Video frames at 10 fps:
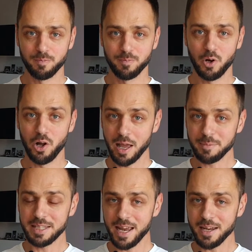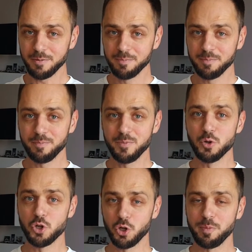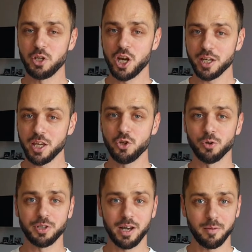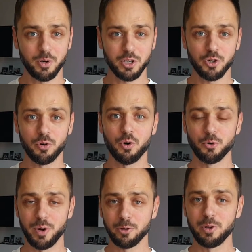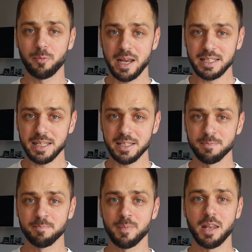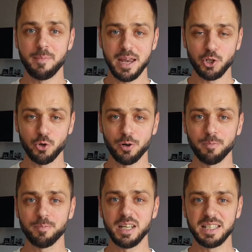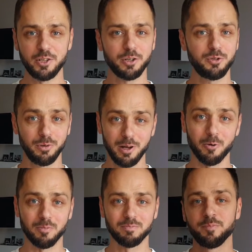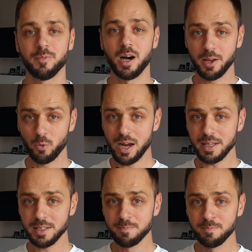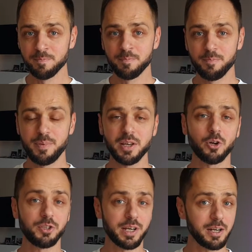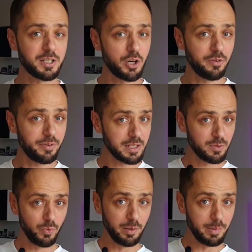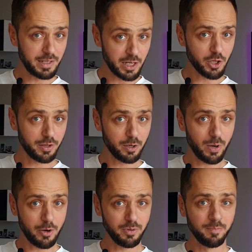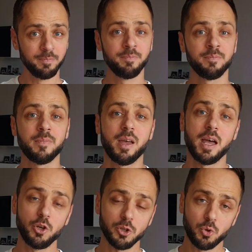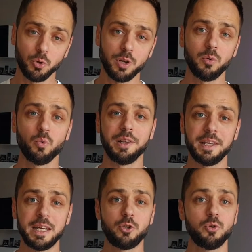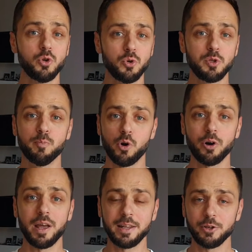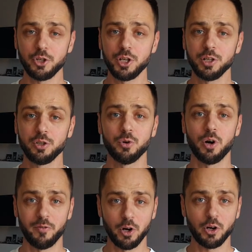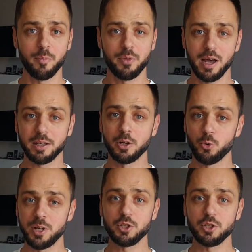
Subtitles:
All I'm saying, you should be checking your tire pressure on a regular basis and make sure it's not too low. Otherwise, bigger tire surface will be touching the ground and your scooter will need to use more energy to overcome that increased